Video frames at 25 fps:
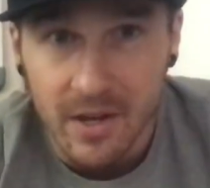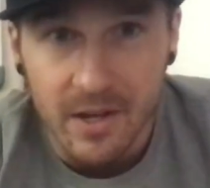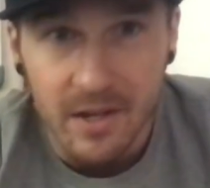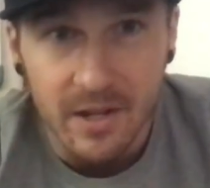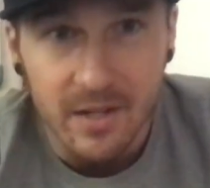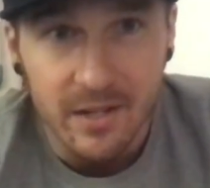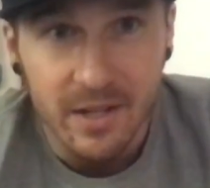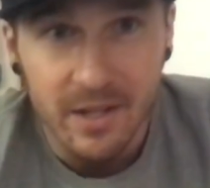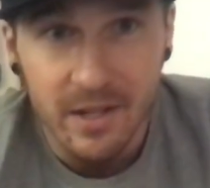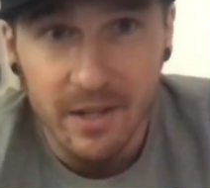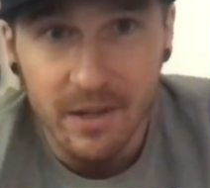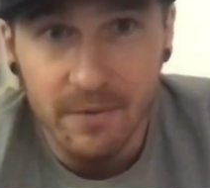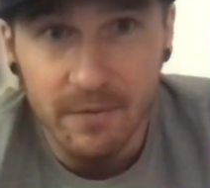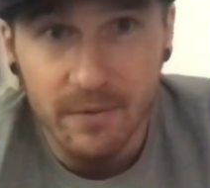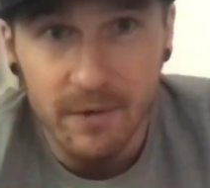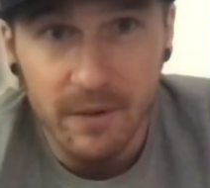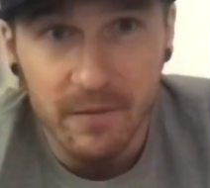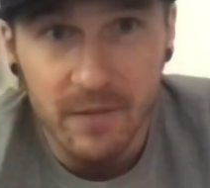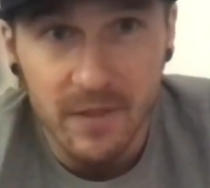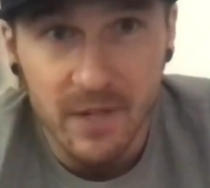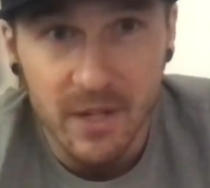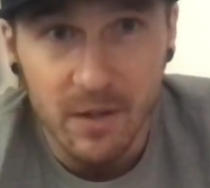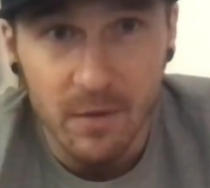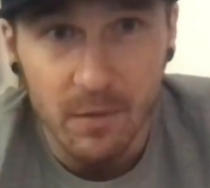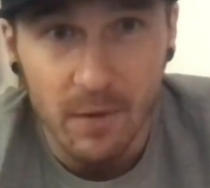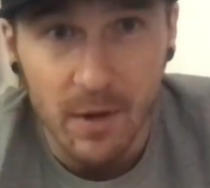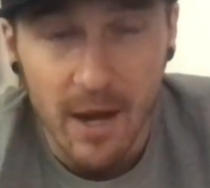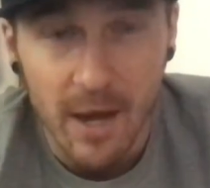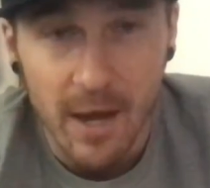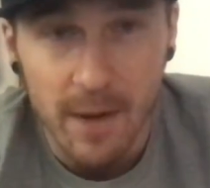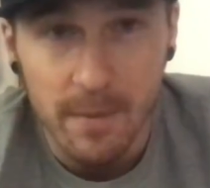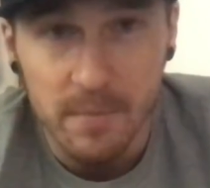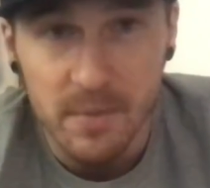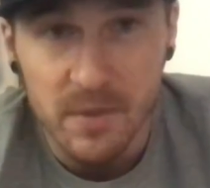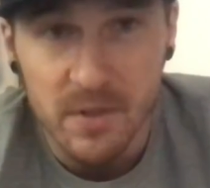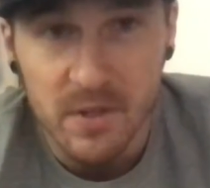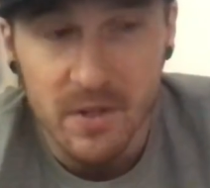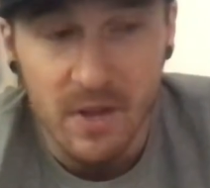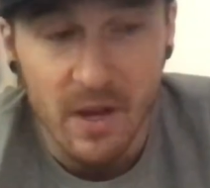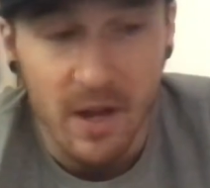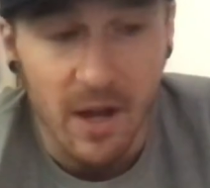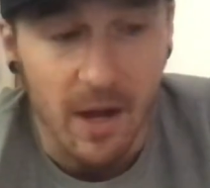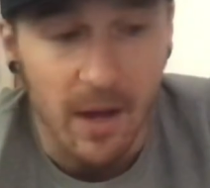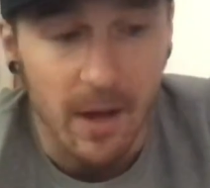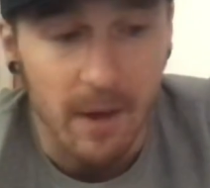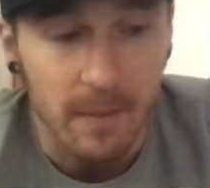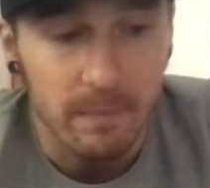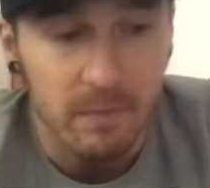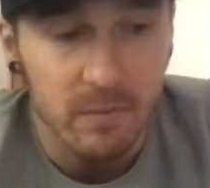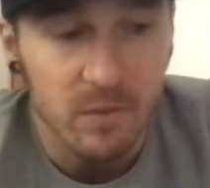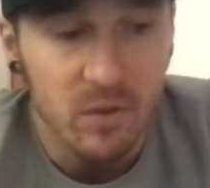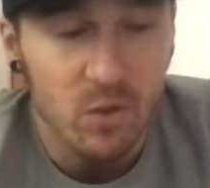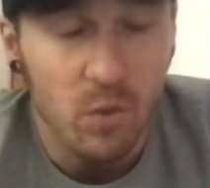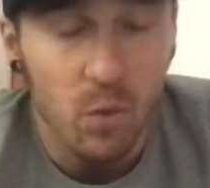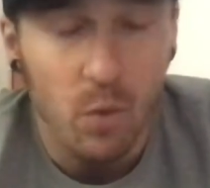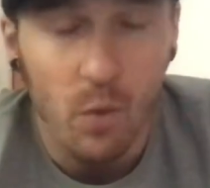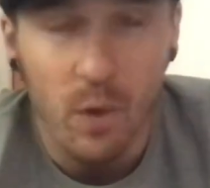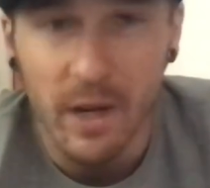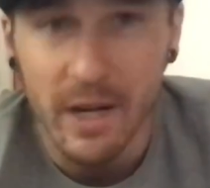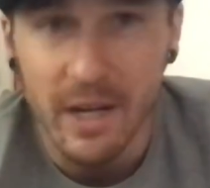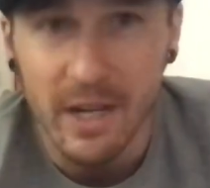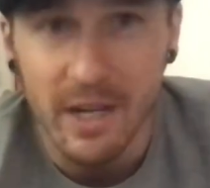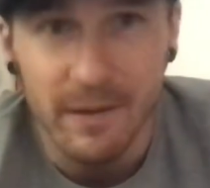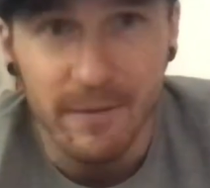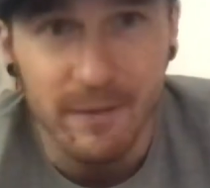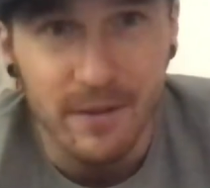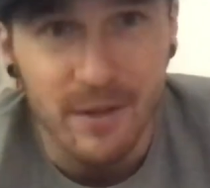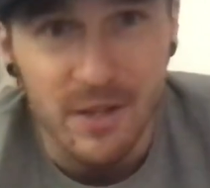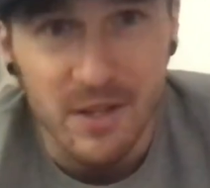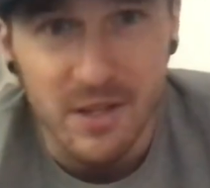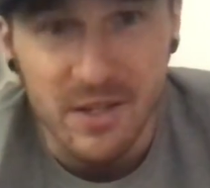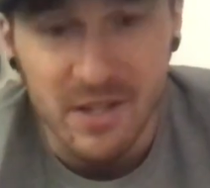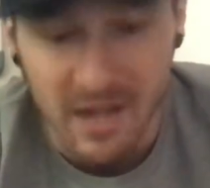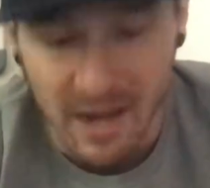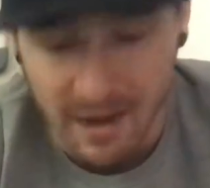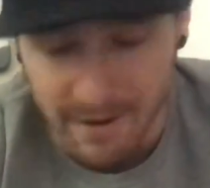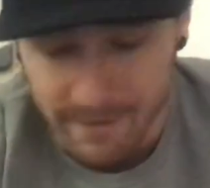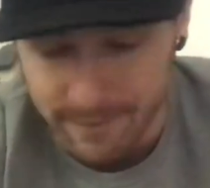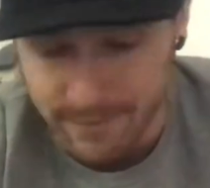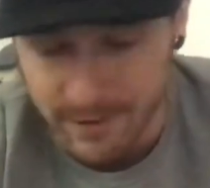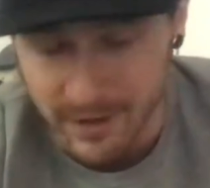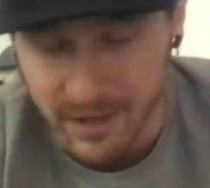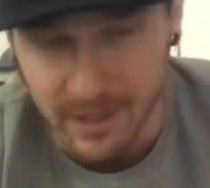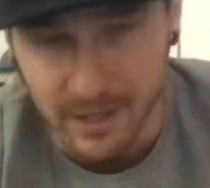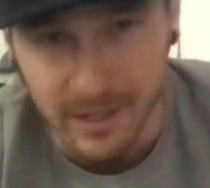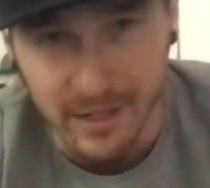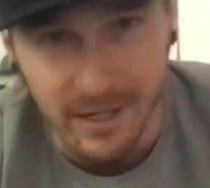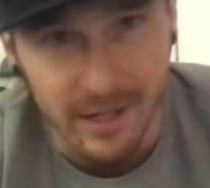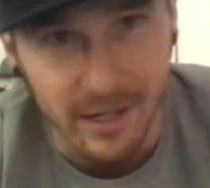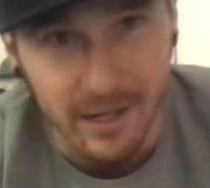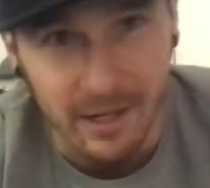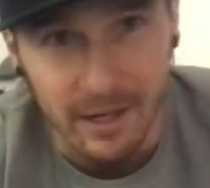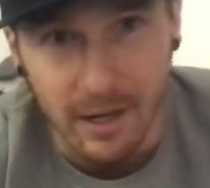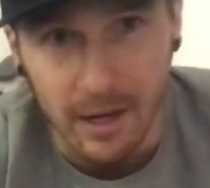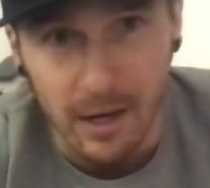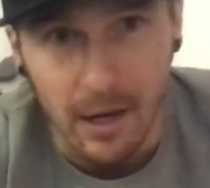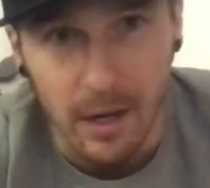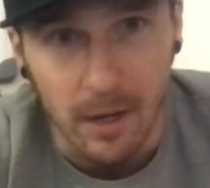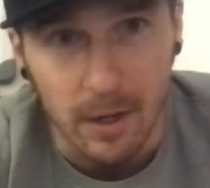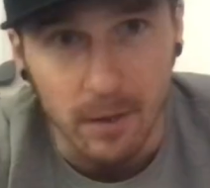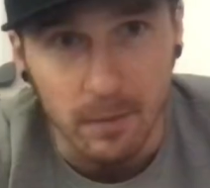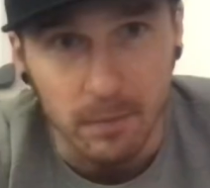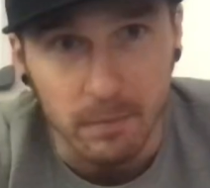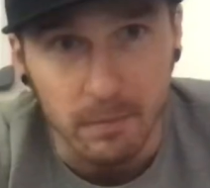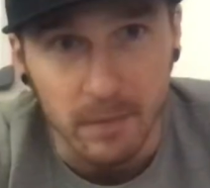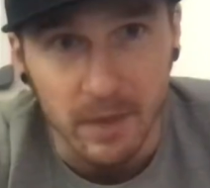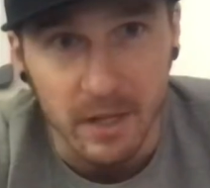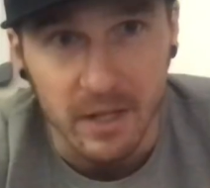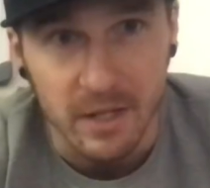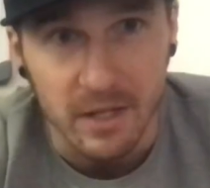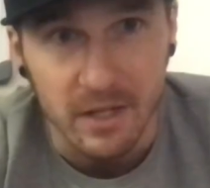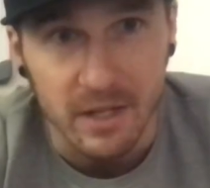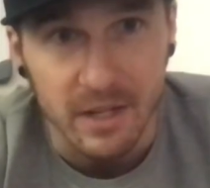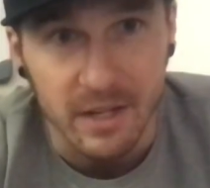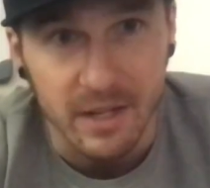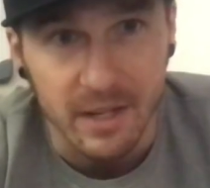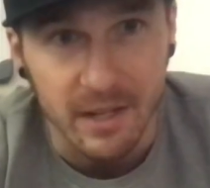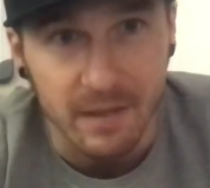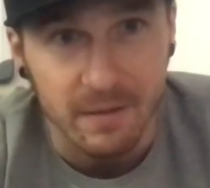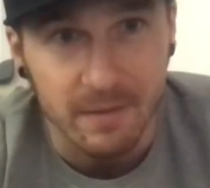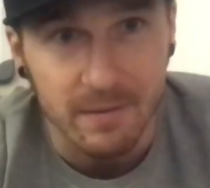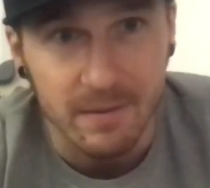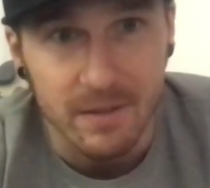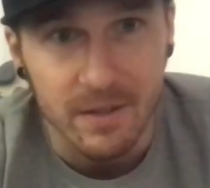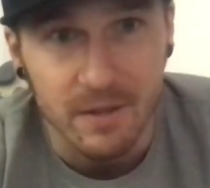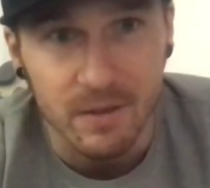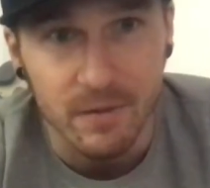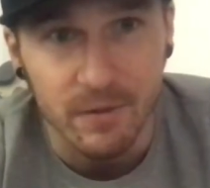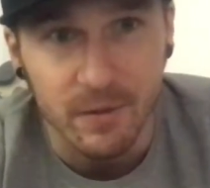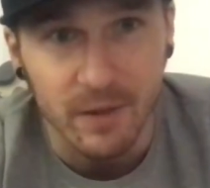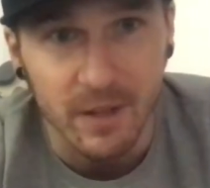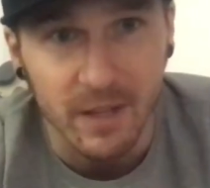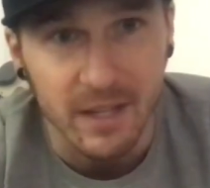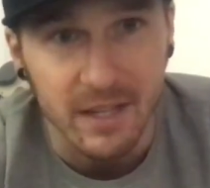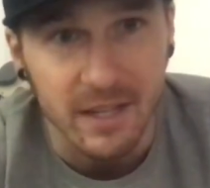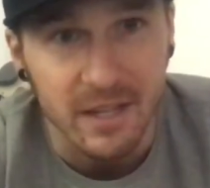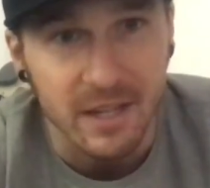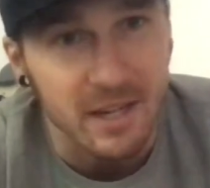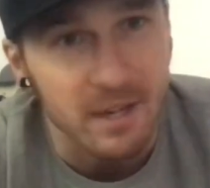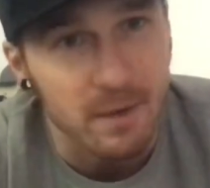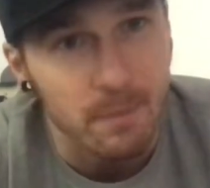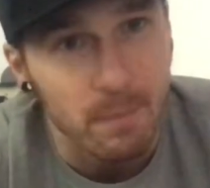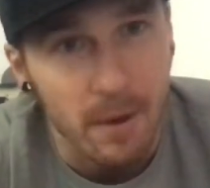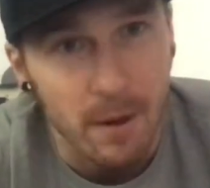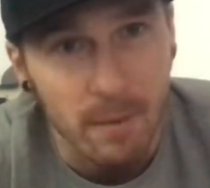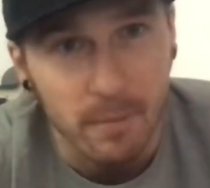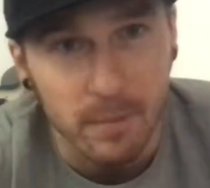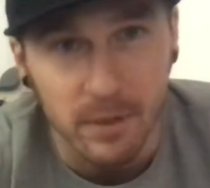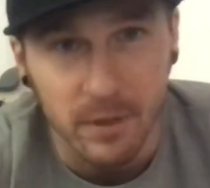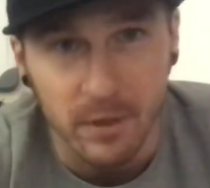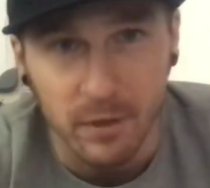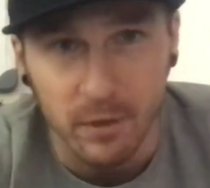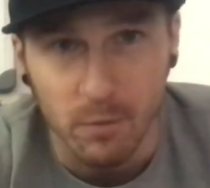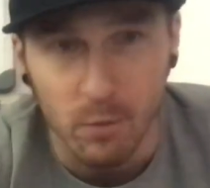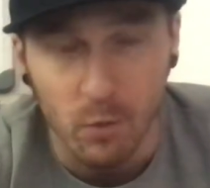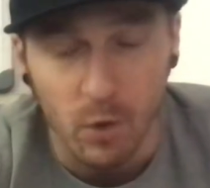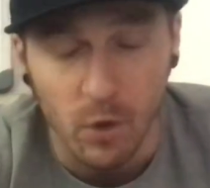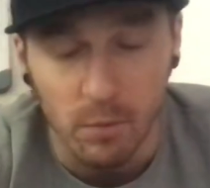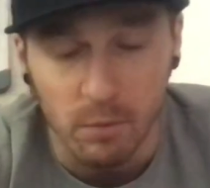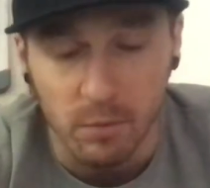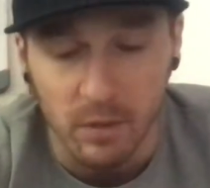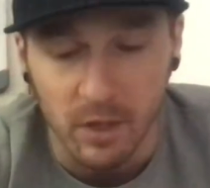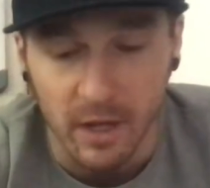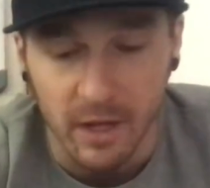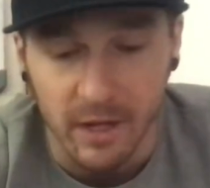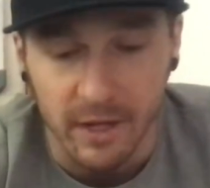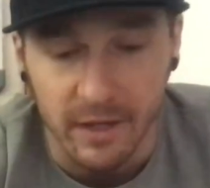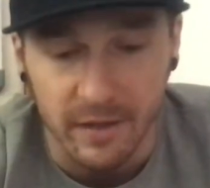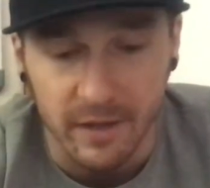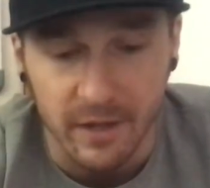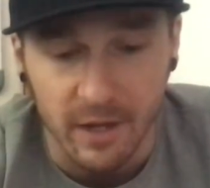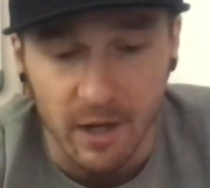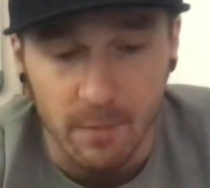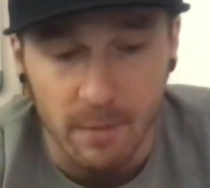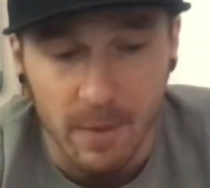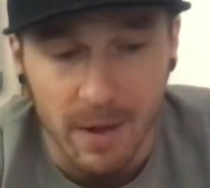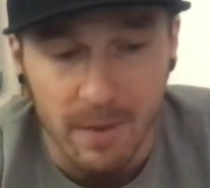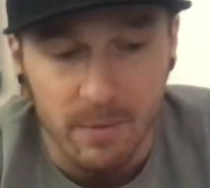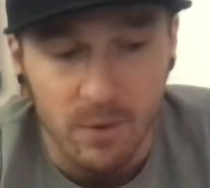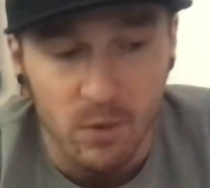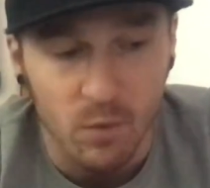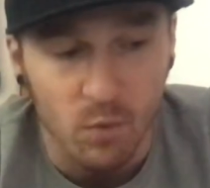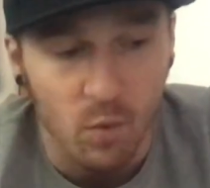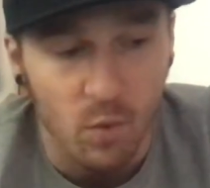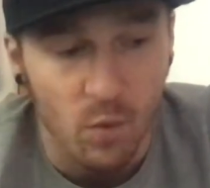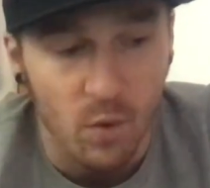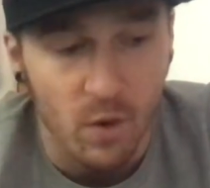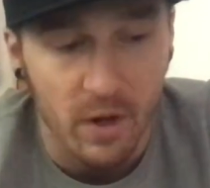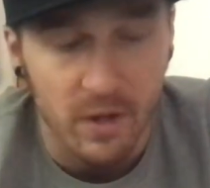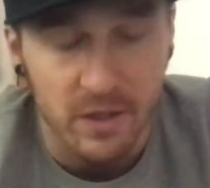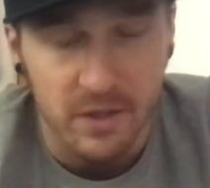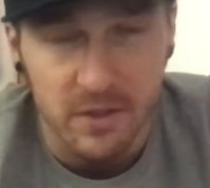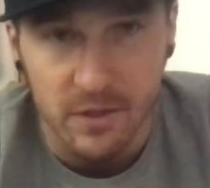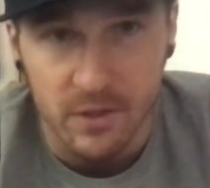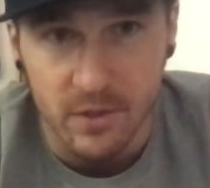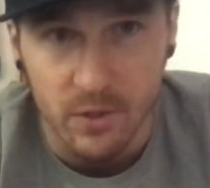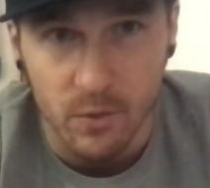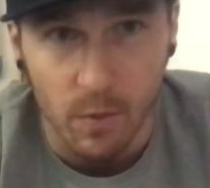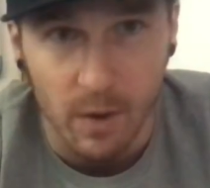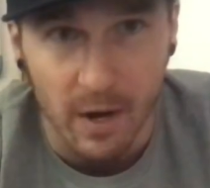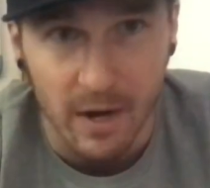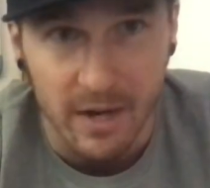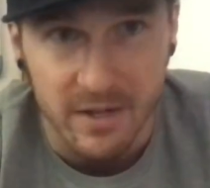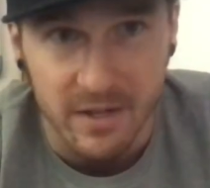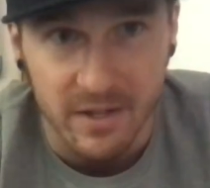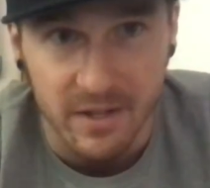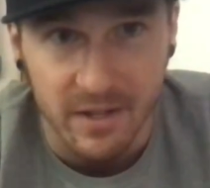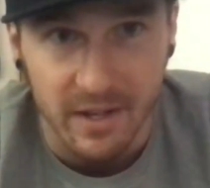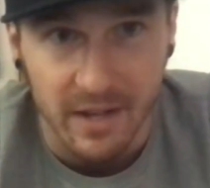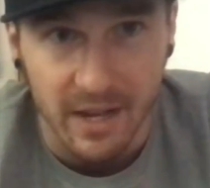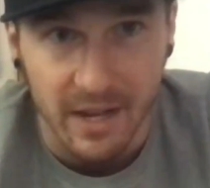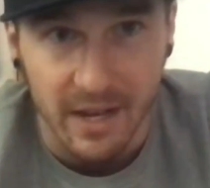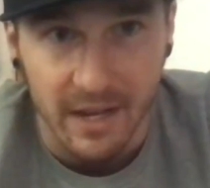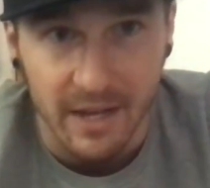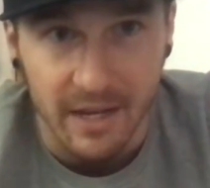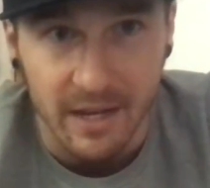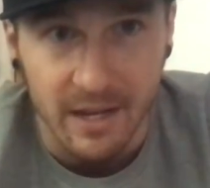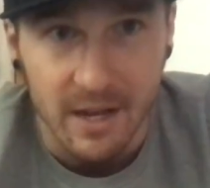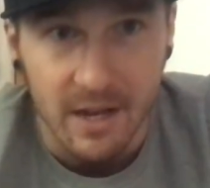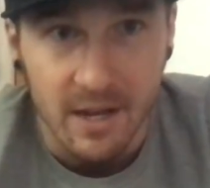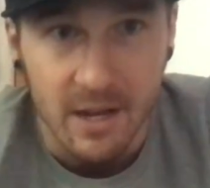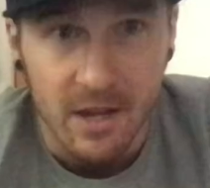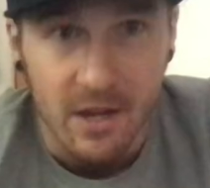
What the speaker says: 10 to 15 reps, 20 if you're just not feeling it, and you feel like you need to pump a little more blood in there. Maybe once or twice a day.